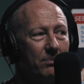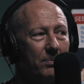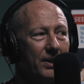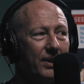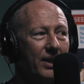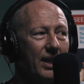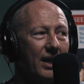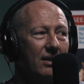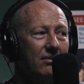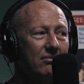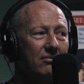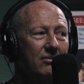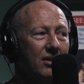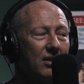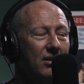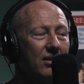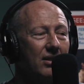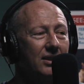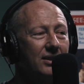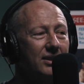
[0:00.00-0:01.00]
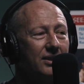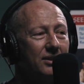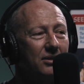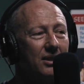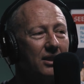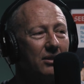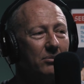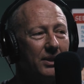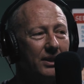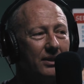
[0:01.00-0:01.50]
But then clients still
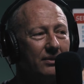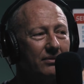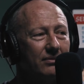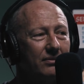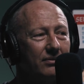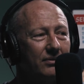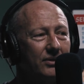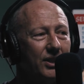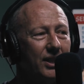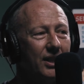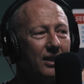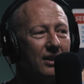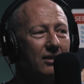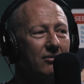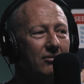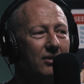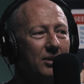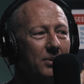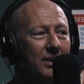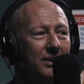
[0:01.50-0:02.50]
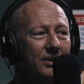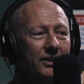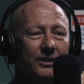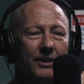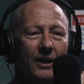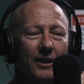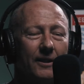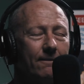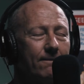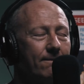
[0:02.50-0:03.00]
come in. Do you get any refunds?
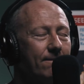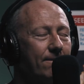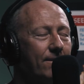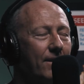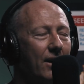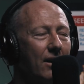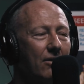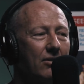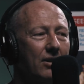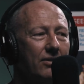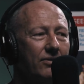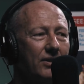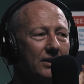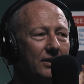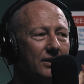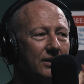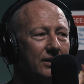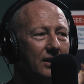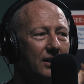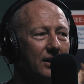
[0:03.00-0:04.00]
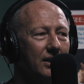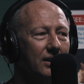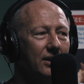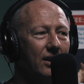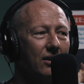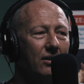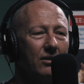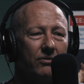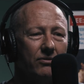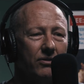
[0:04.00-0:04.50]
No refunds.
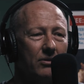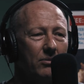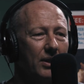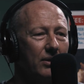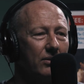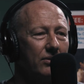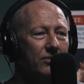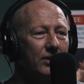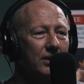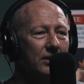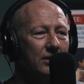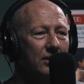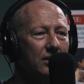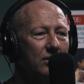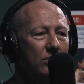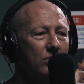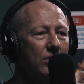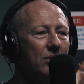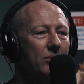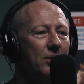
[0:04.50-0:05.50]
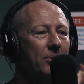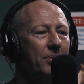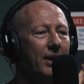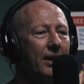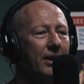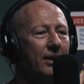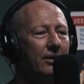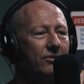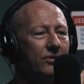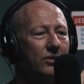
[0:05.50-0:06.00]
No, from health fund. Why am I
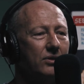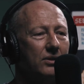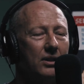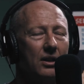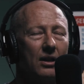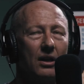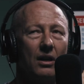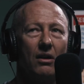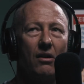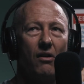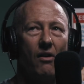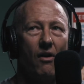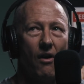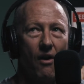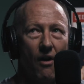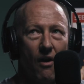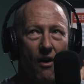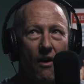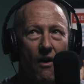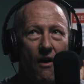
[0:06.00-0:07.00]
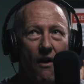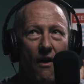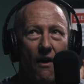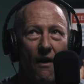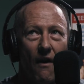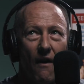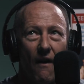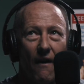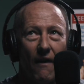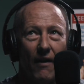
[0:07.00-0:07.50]
paying it for?
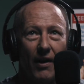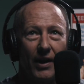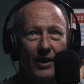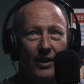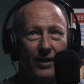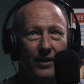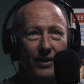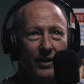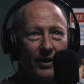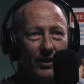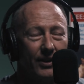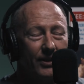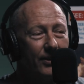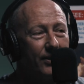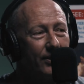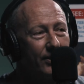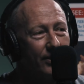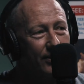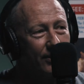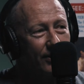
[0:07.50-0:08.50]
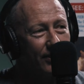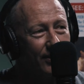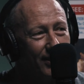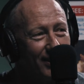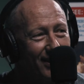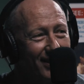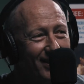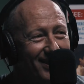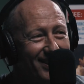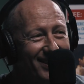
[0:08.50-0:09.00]
Oh, I
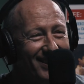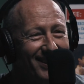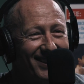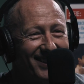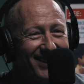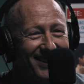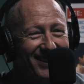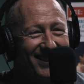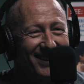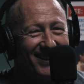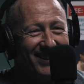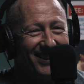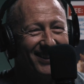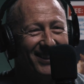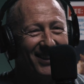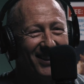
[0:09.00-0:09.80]
don't know.